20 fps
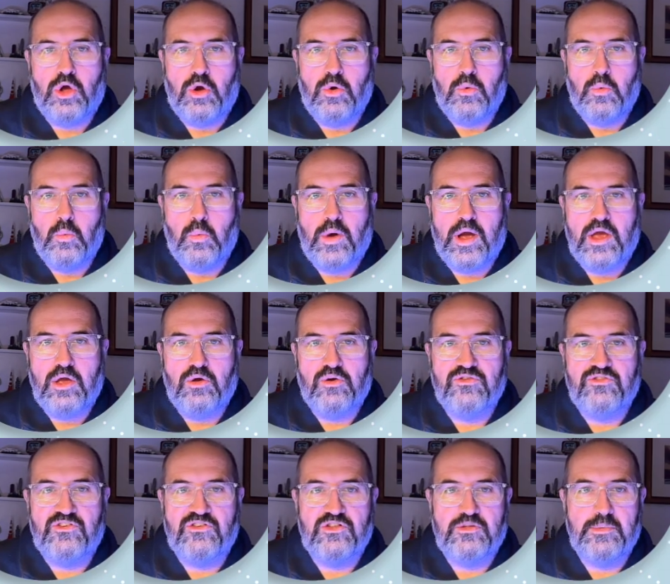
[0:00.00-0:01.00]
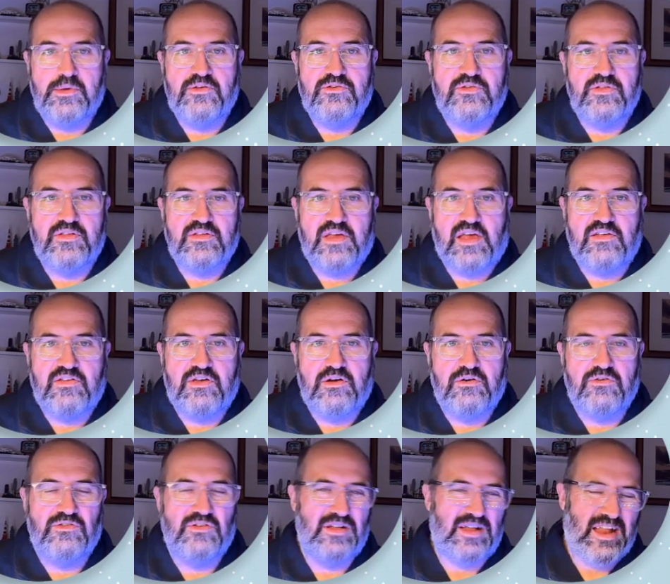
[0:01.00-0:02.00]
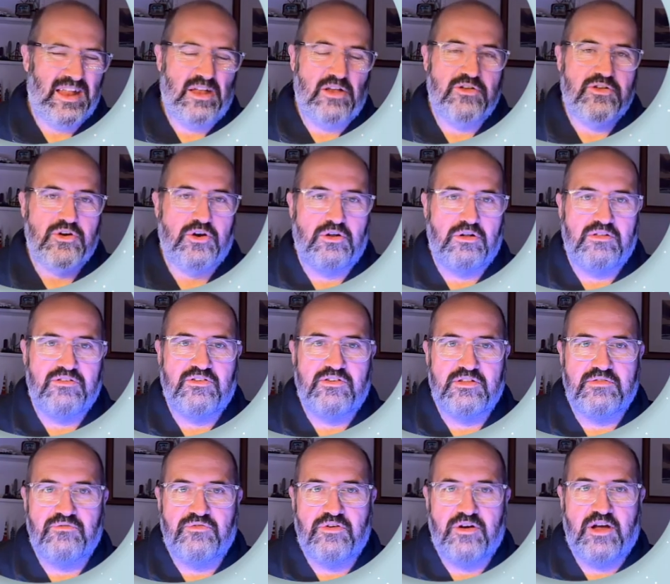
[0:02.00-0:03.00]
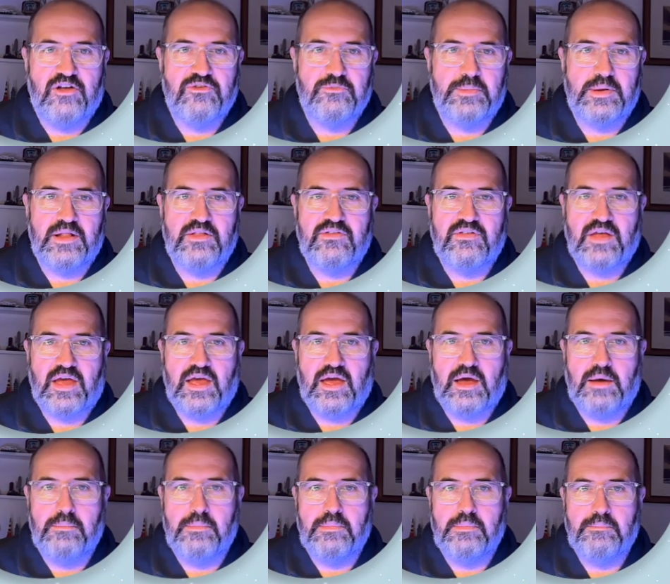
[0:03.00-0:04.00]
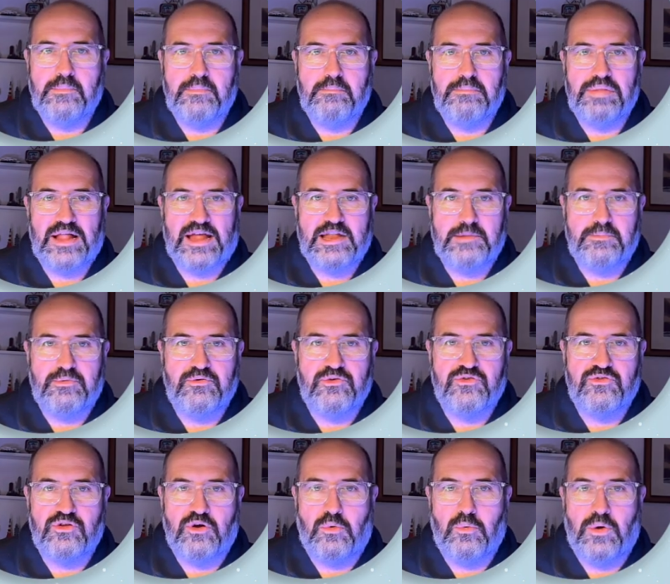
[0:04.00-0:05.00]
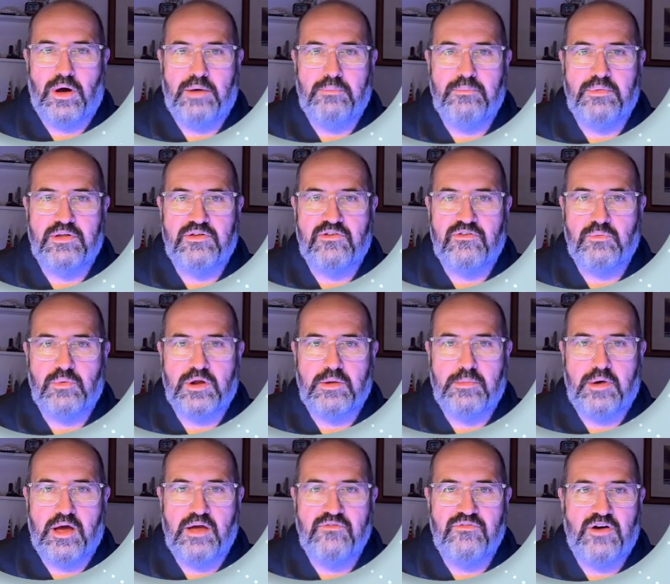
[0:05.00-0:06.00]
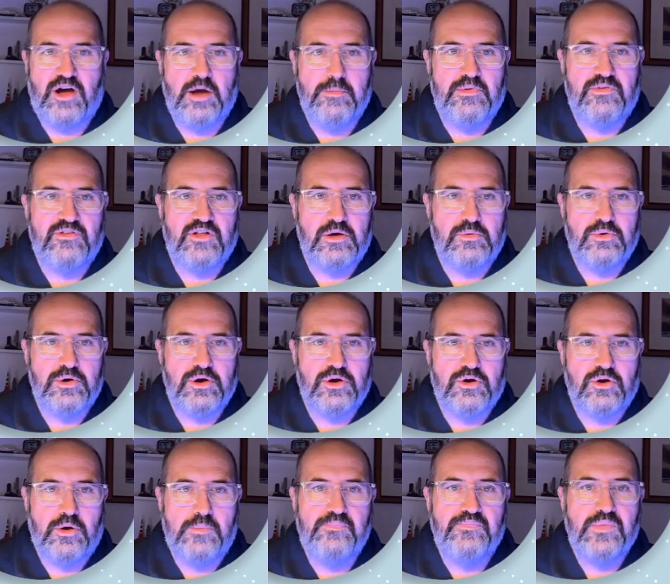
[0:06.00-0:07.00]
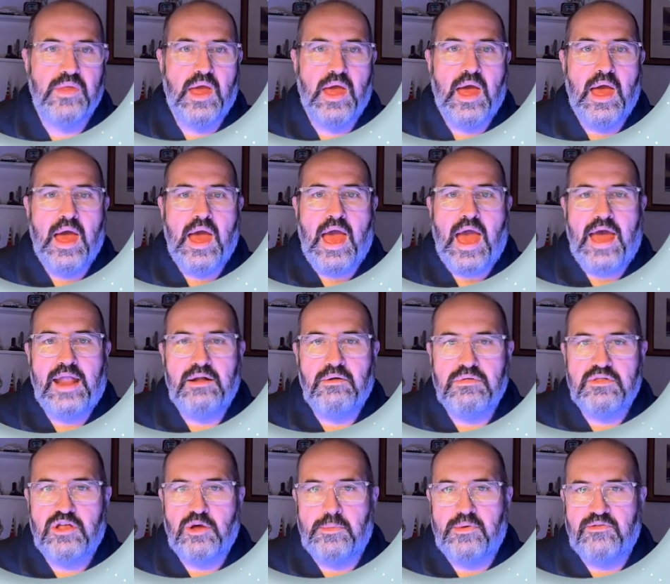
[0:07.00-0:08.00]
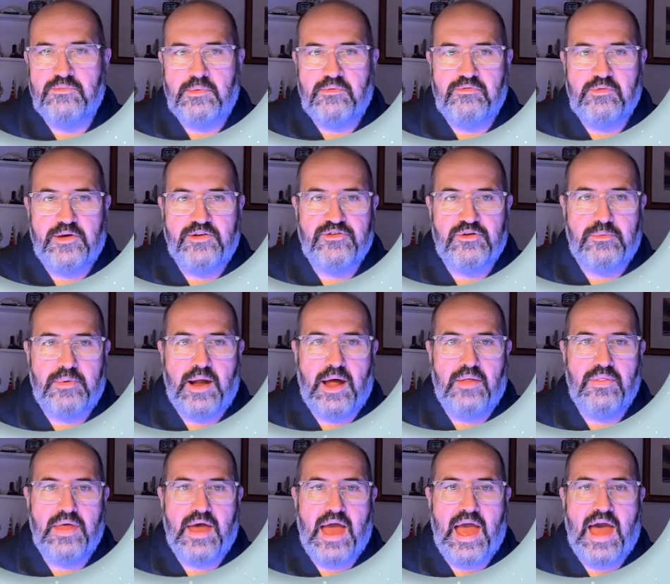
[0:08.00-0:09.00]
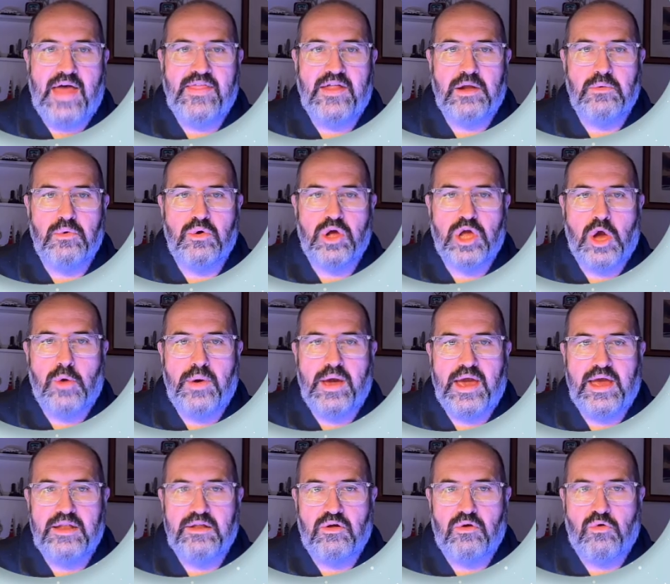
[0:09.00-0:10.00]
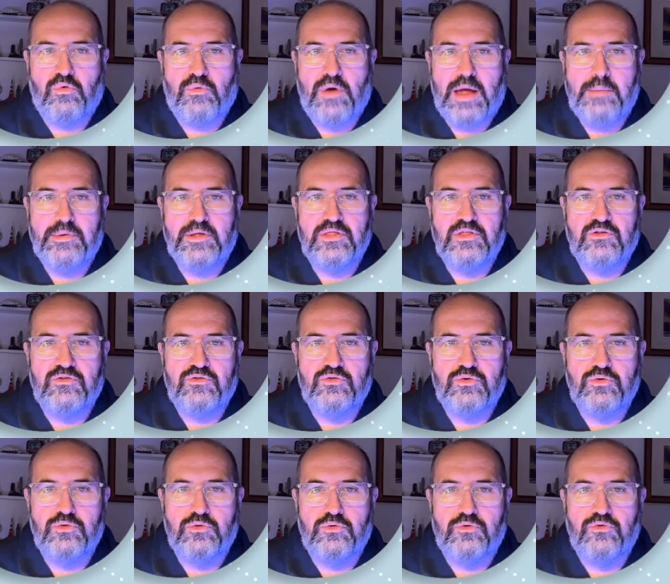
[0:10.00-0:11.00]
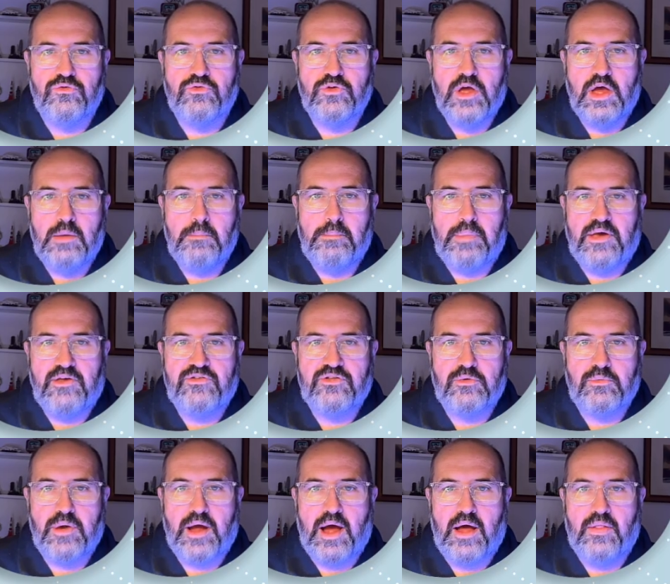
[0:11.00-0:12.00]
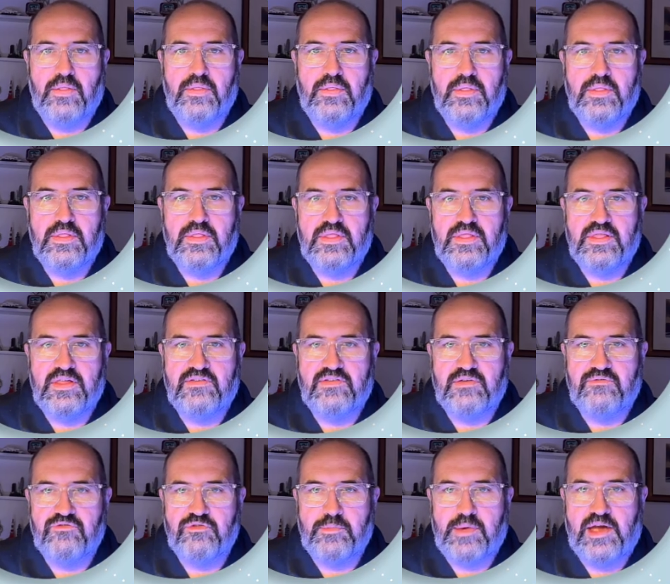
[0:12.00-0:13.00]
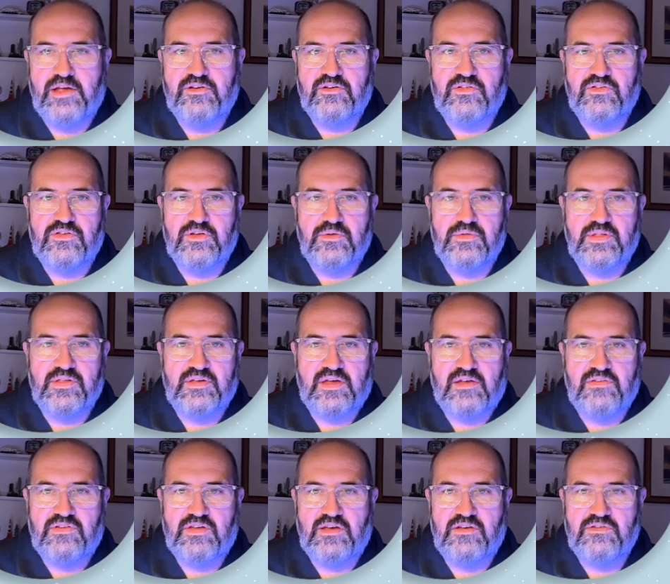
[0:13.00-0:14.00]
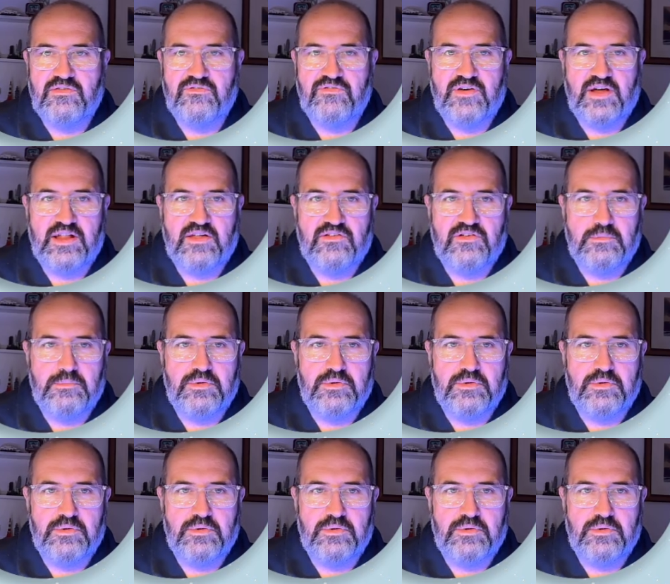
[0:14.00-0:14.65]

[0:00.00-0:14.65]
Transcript: where your system is. In this case here, it's an internal system for us, but it's platypus.1, which is one of my environments that I work on. And it will tell me some information around that. And then it will go ahead and grab in the tools based around this information. So in this case here, some fairly simple